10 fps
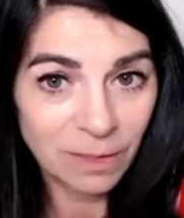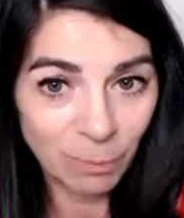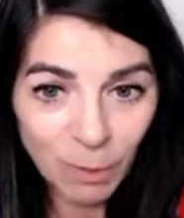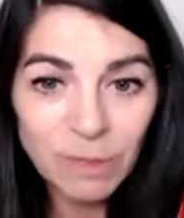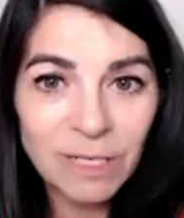
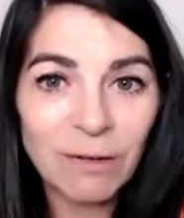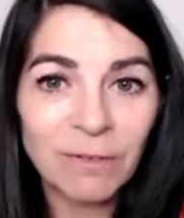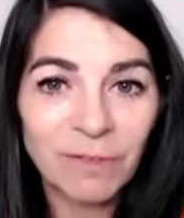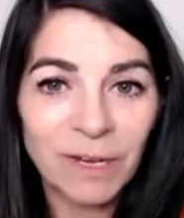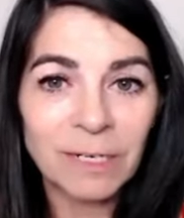most
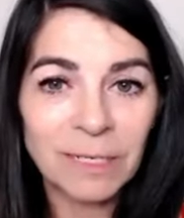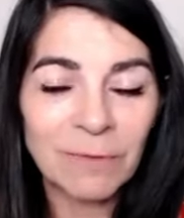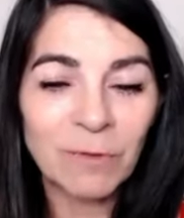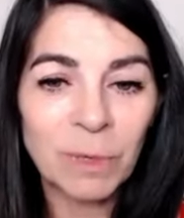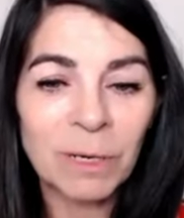terrified I'd
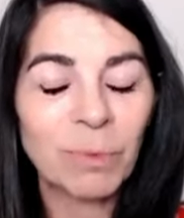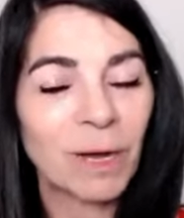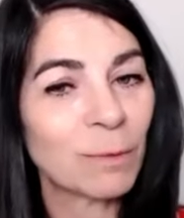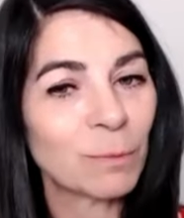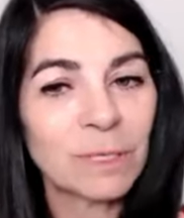ever been, but
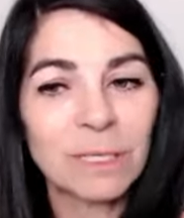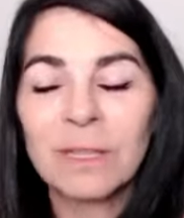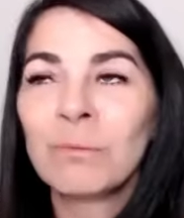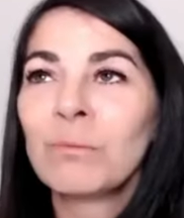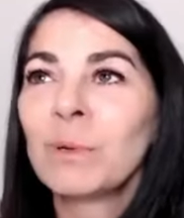I was
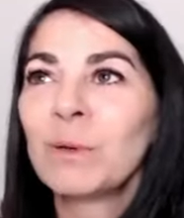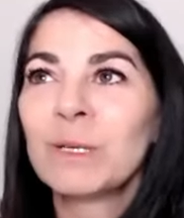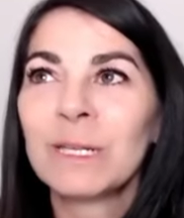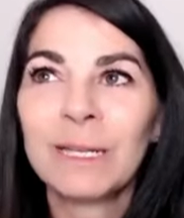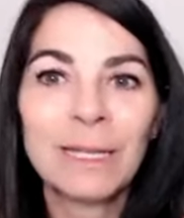the
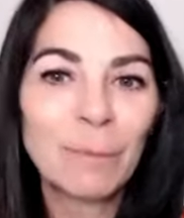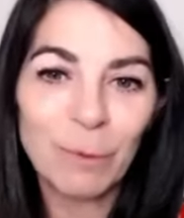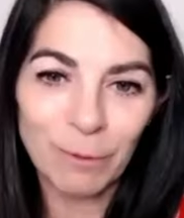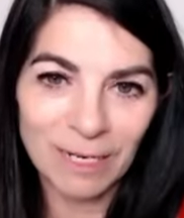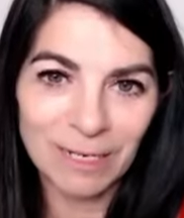most
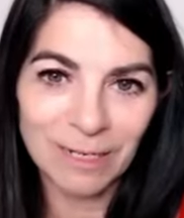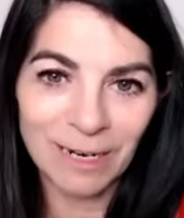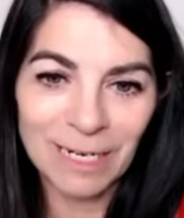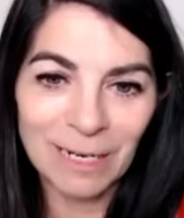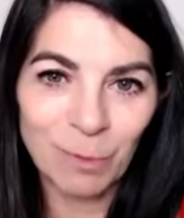liberated I
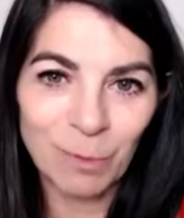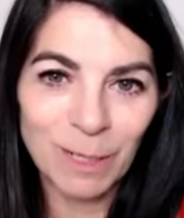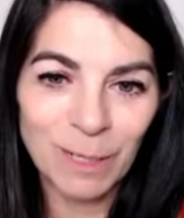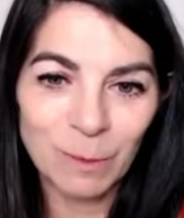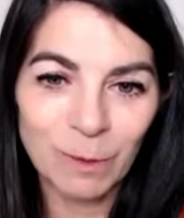had ever
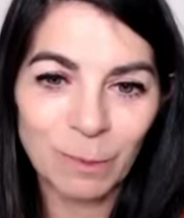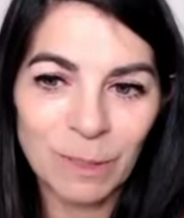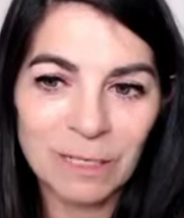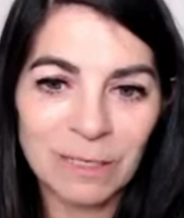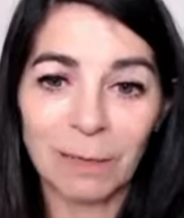been as well,
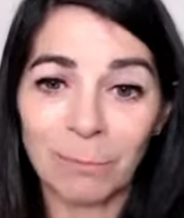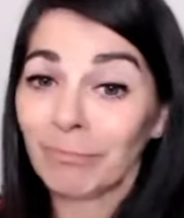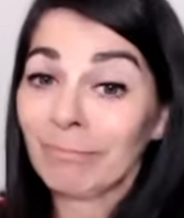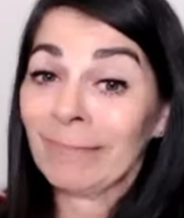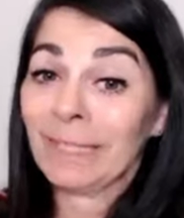because it's like
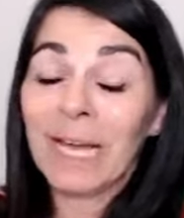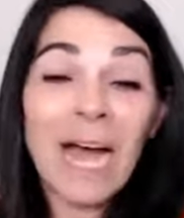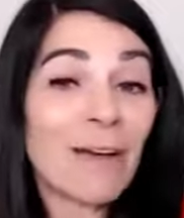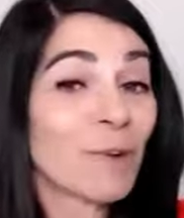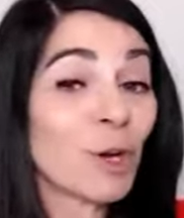
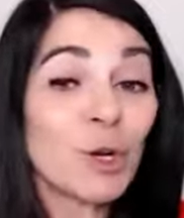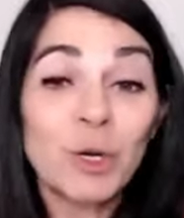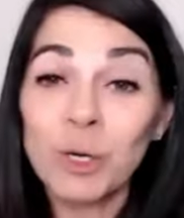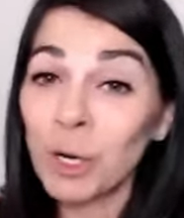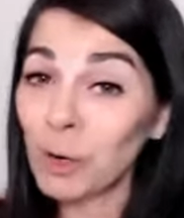I've got
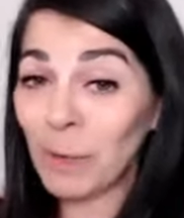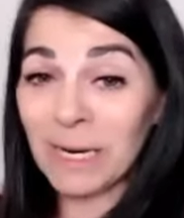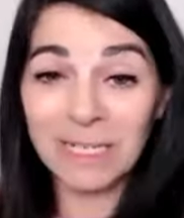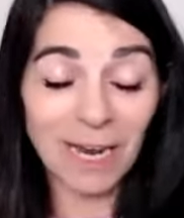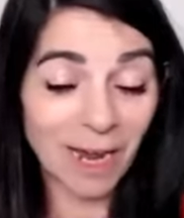nowhere
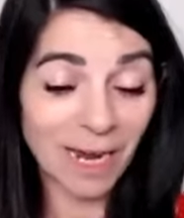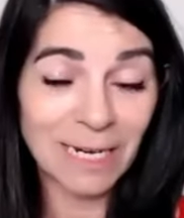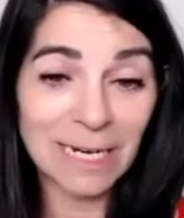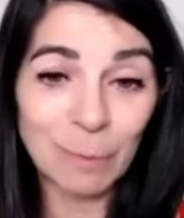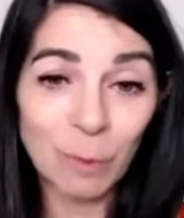to hide
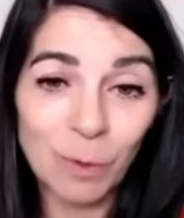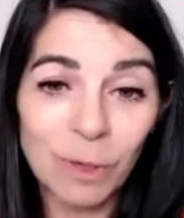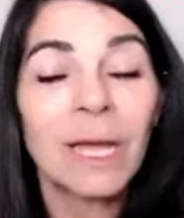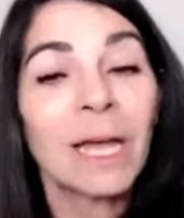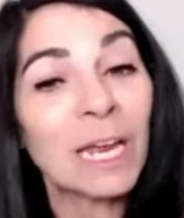anymore.
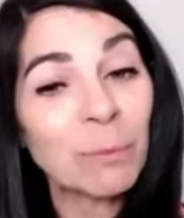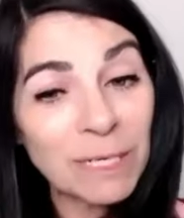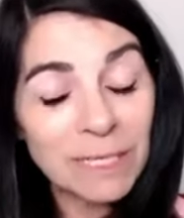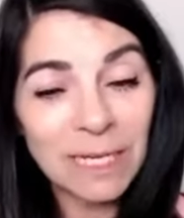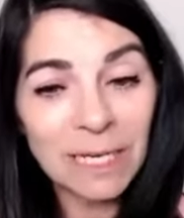And my
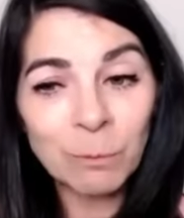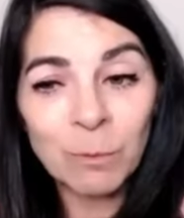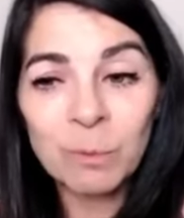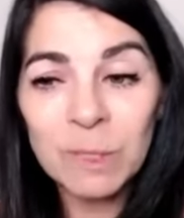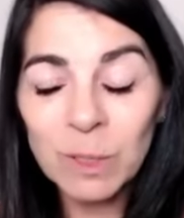second
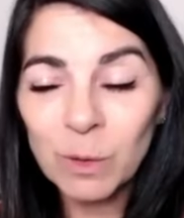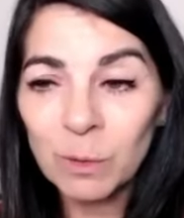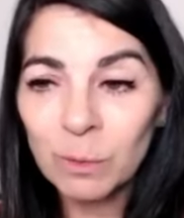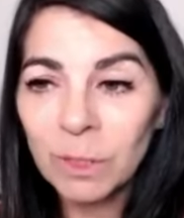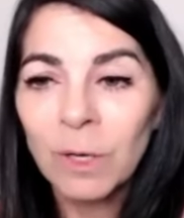one was
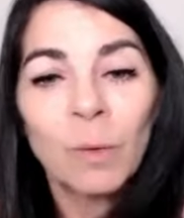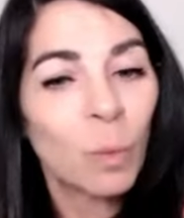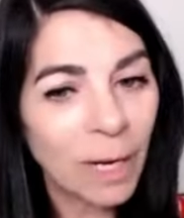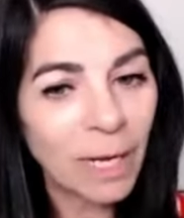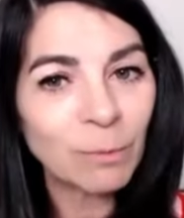called
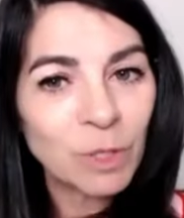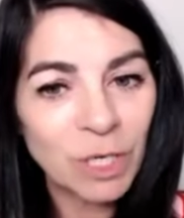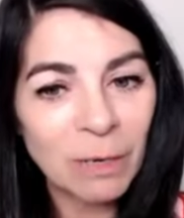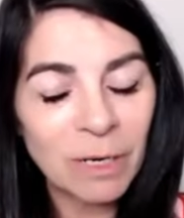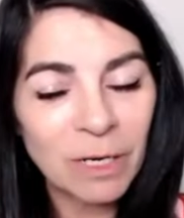Why I'm
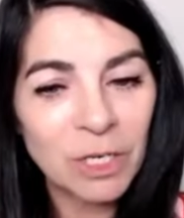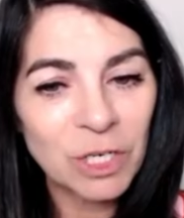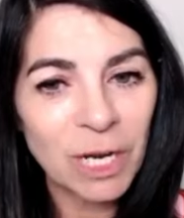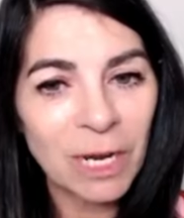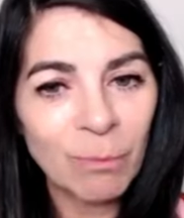Shaming
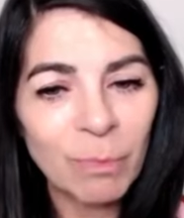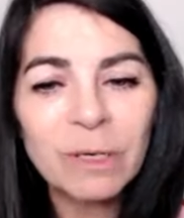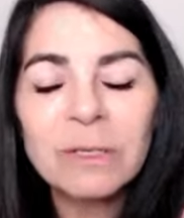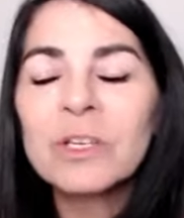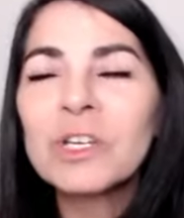Shame,
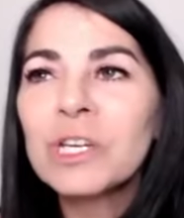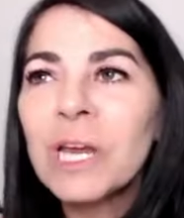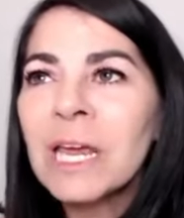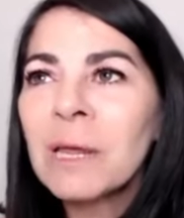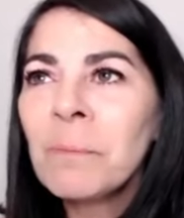because
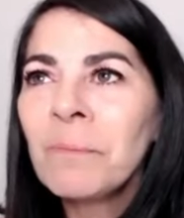shame